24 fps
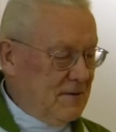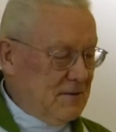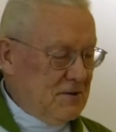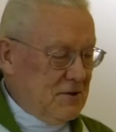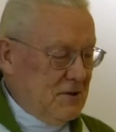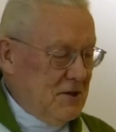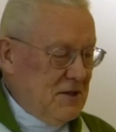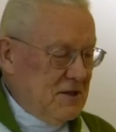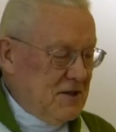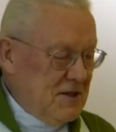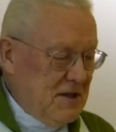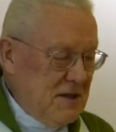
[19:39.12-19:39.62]

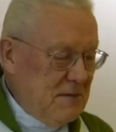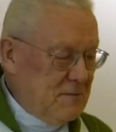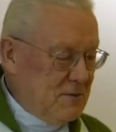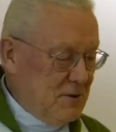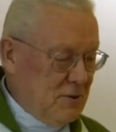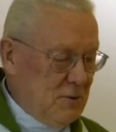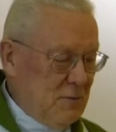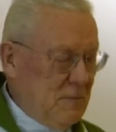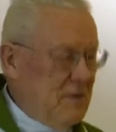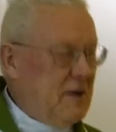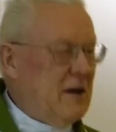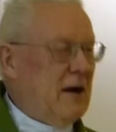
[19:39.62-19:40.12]
She seems
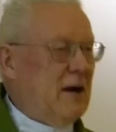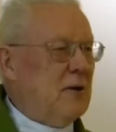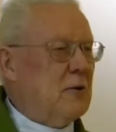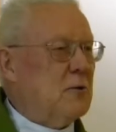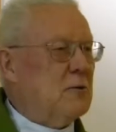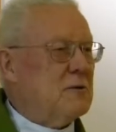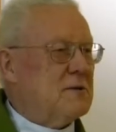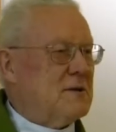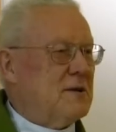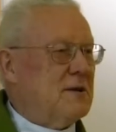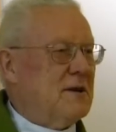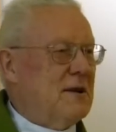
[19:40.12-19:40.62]
to be a
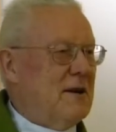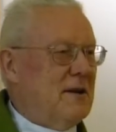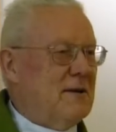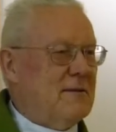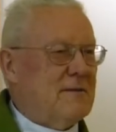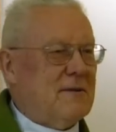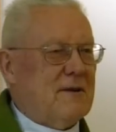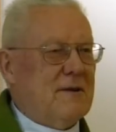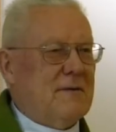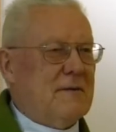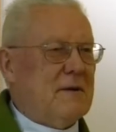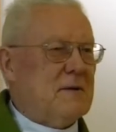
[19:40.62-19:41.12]
loser, and
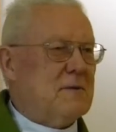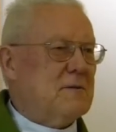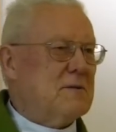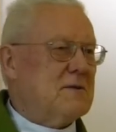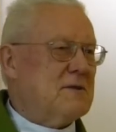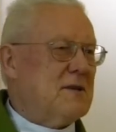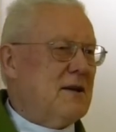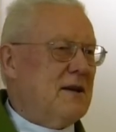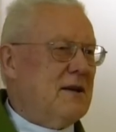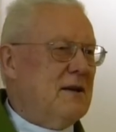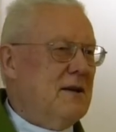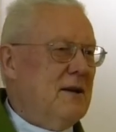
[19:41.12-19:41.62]
we could
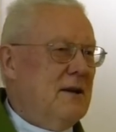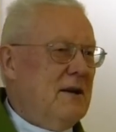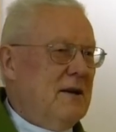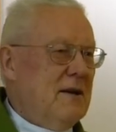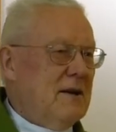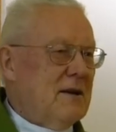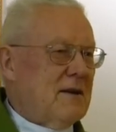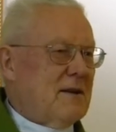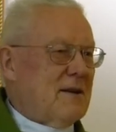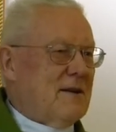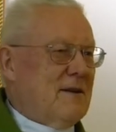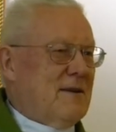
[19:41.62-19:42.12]
say,
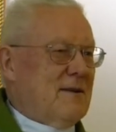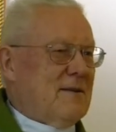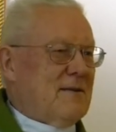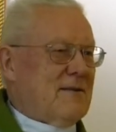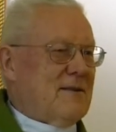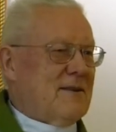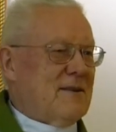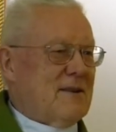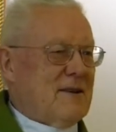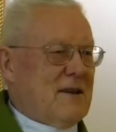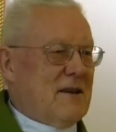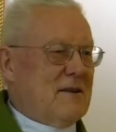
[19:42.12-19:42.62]

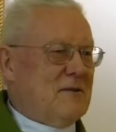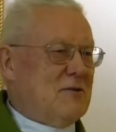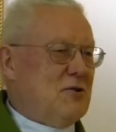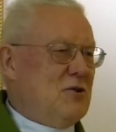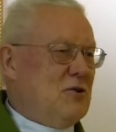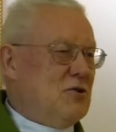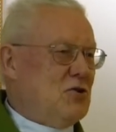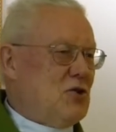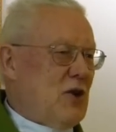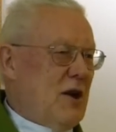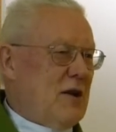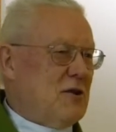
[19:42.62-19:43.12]
can
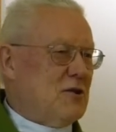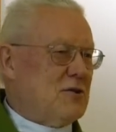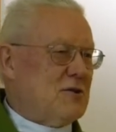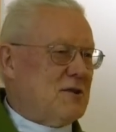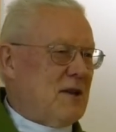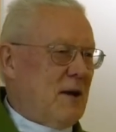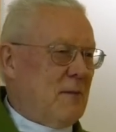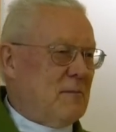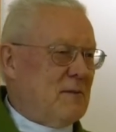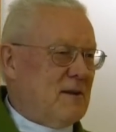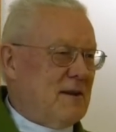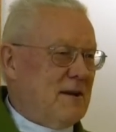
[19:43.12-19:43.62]
she change
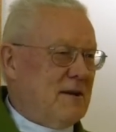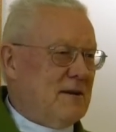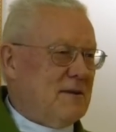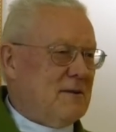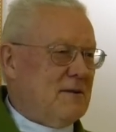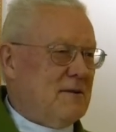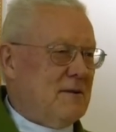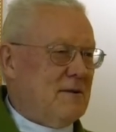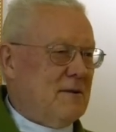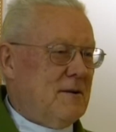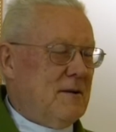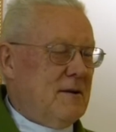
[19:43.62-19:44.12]
something?
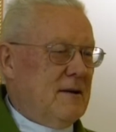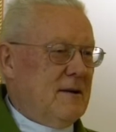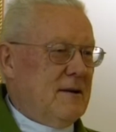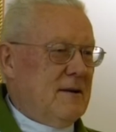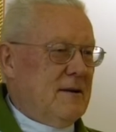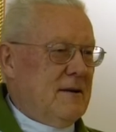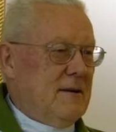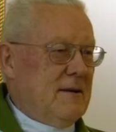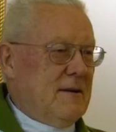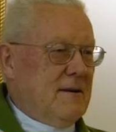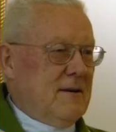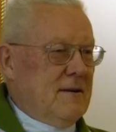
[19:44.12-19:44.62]

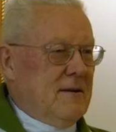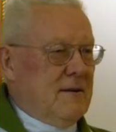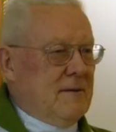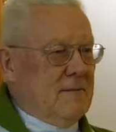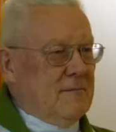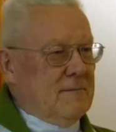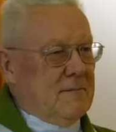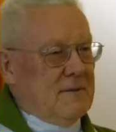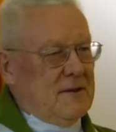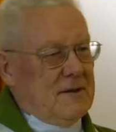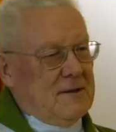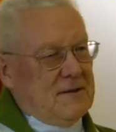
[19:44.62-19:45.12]

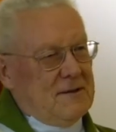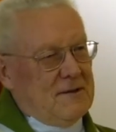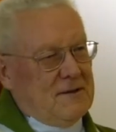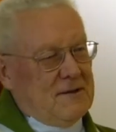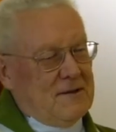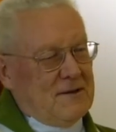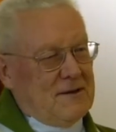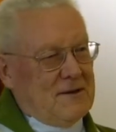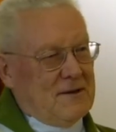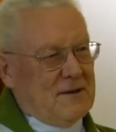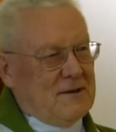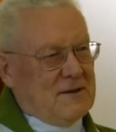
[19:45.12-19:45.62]

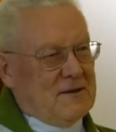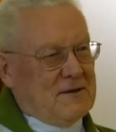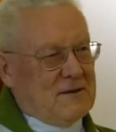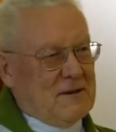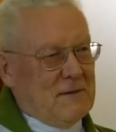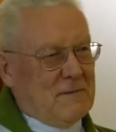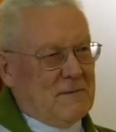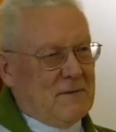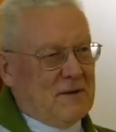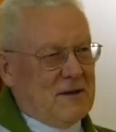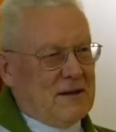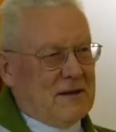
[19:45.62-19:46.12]

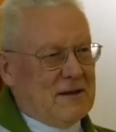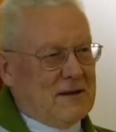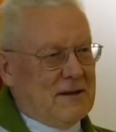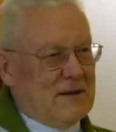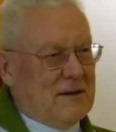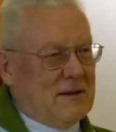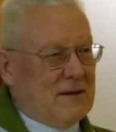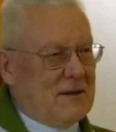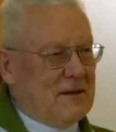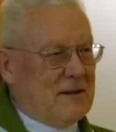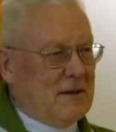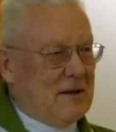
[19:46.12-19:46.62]

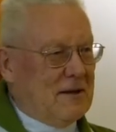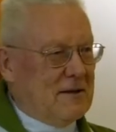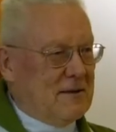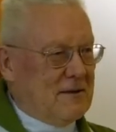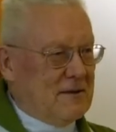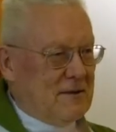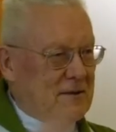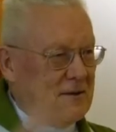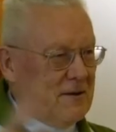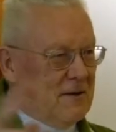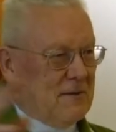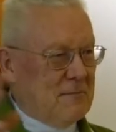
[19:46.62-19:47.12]
Definitely in
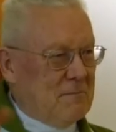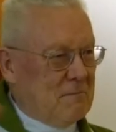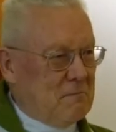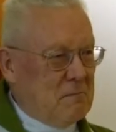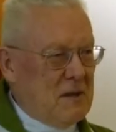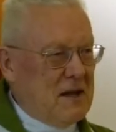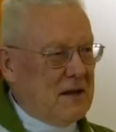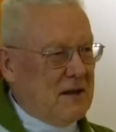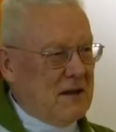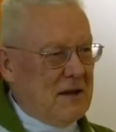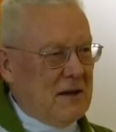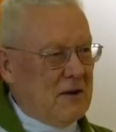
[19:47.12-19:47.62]
that
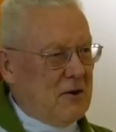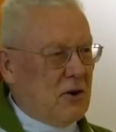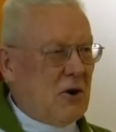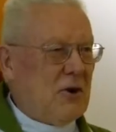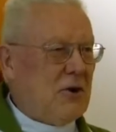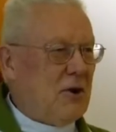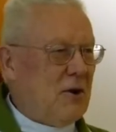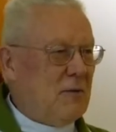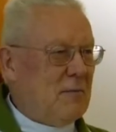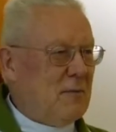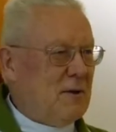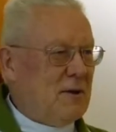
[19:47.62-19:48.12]
big
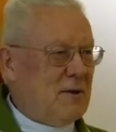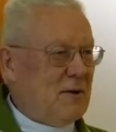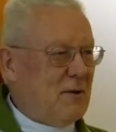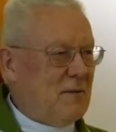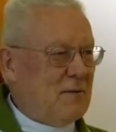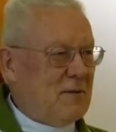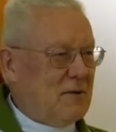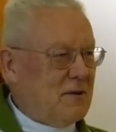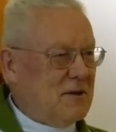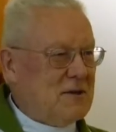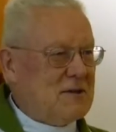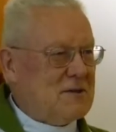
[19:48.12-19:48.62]
economy
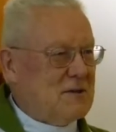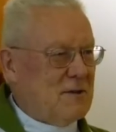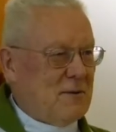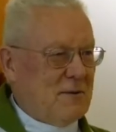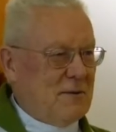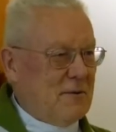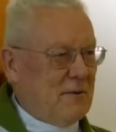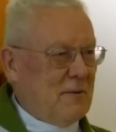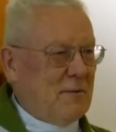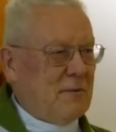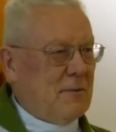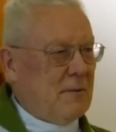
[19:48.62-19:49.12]
of the
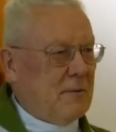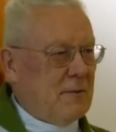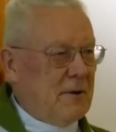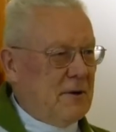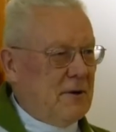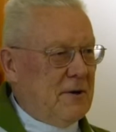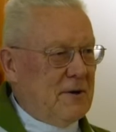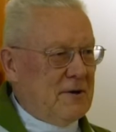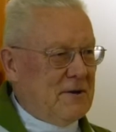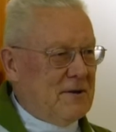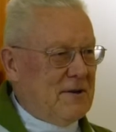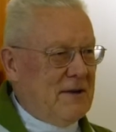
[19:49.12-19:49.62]
history of the
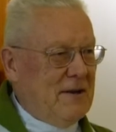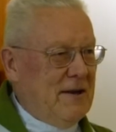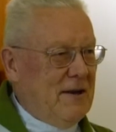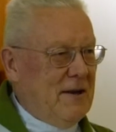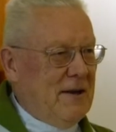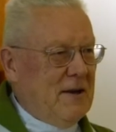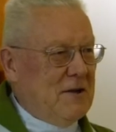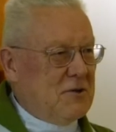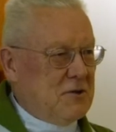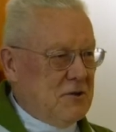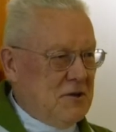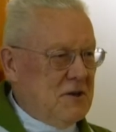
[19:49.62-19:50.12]
world,
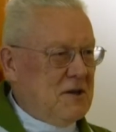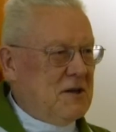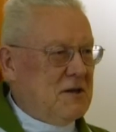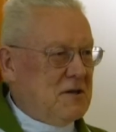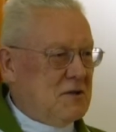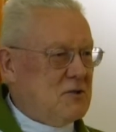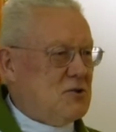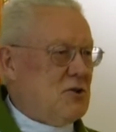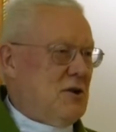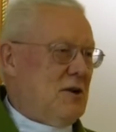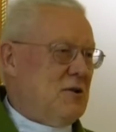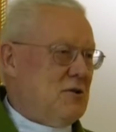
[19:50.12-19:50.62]
she
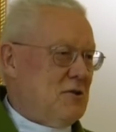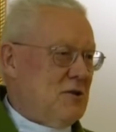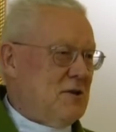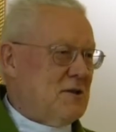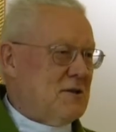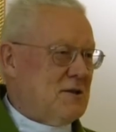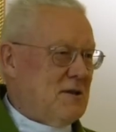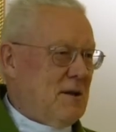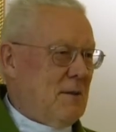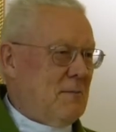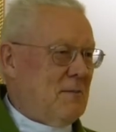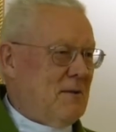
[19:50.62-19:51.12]
is changing
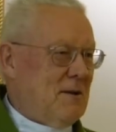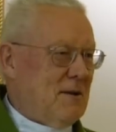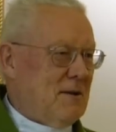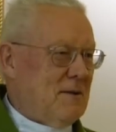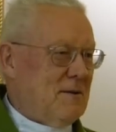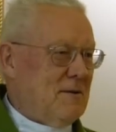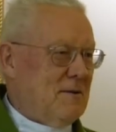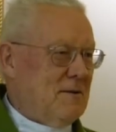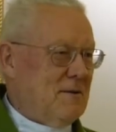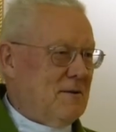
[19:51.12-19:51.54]
something.